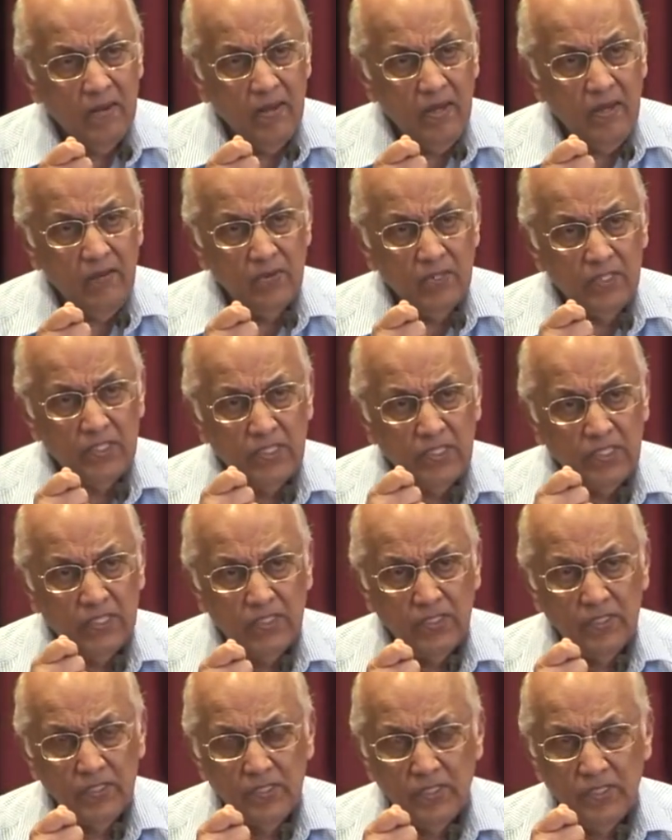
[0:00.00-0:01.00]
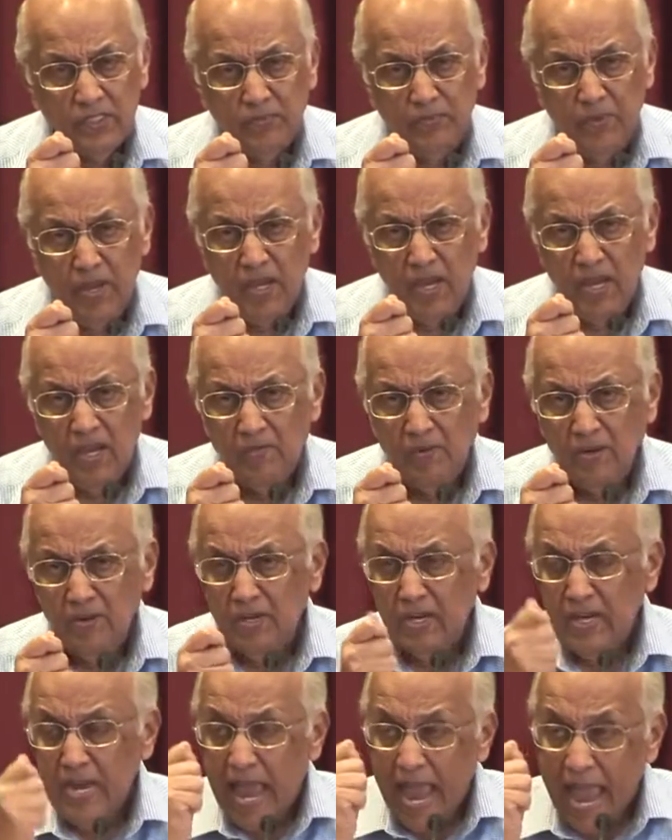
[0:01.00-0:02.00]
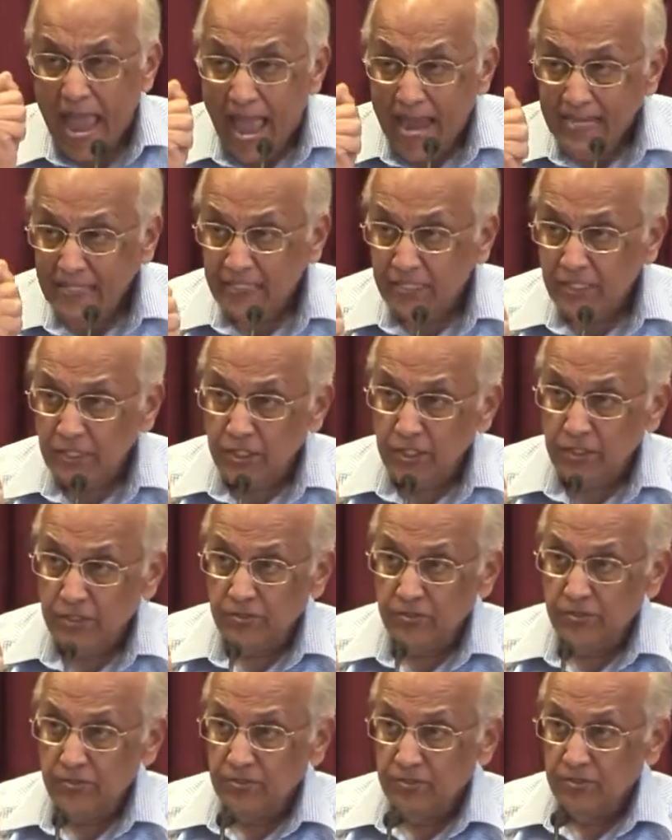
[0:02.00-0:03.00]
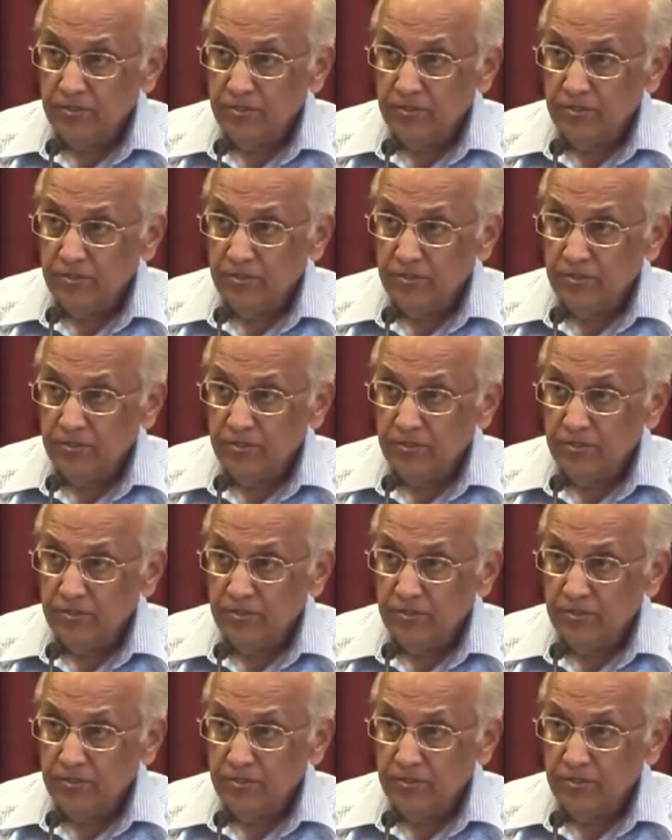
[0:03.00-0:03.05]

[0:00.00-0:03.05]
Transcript: He was speaking about an attitude.